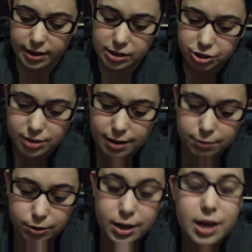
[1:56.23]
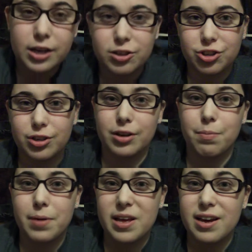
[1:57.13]
each novel
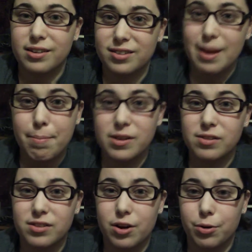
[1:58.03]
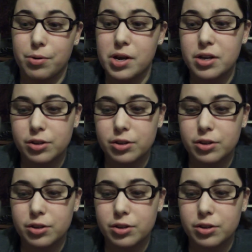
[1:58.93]
should be a stepping stone